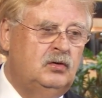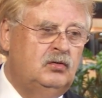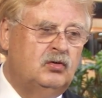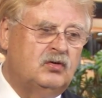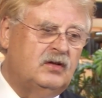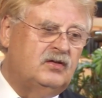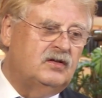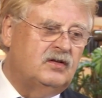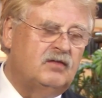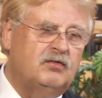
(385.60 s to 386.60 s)
Look, I
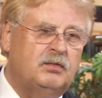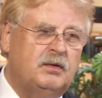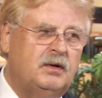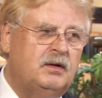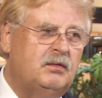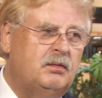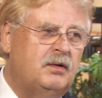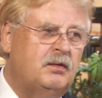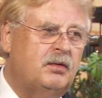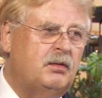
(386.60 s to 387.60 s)
think that would
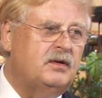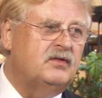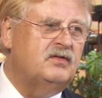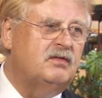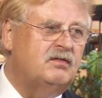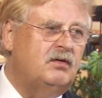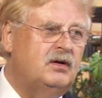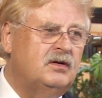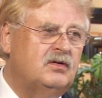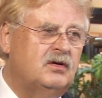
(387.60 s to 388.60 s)
be probably a civil war
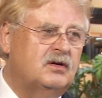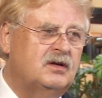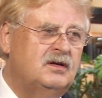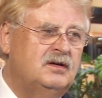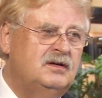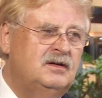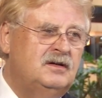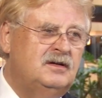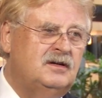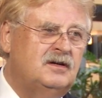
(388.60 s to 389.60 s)
in Turkey.
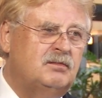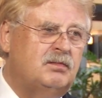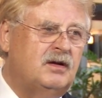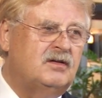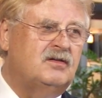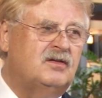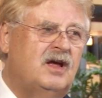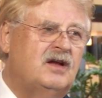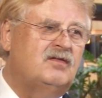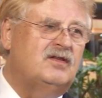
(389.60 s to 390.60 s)
But
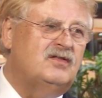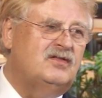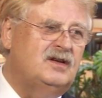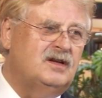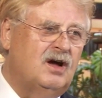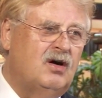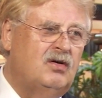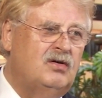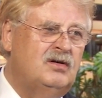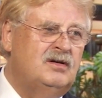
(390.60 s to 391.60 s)
that we see
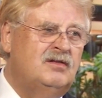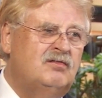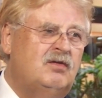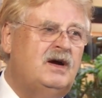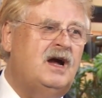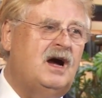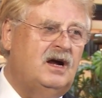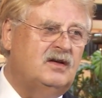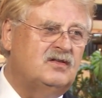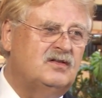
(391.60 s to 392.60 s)
now via
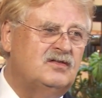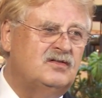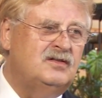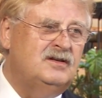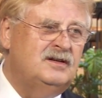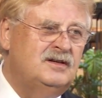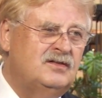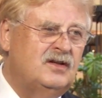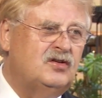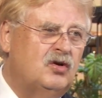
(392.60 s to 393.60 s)
ISIS
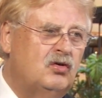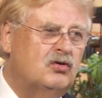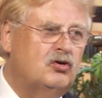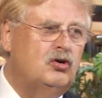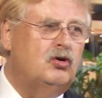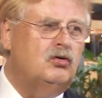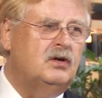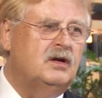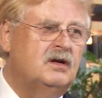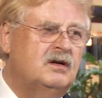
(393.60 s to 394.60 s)
that the old
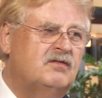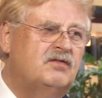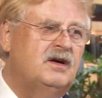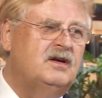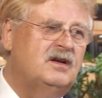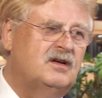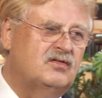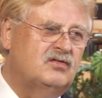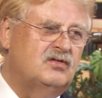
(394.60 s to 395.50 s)
colonial frontiers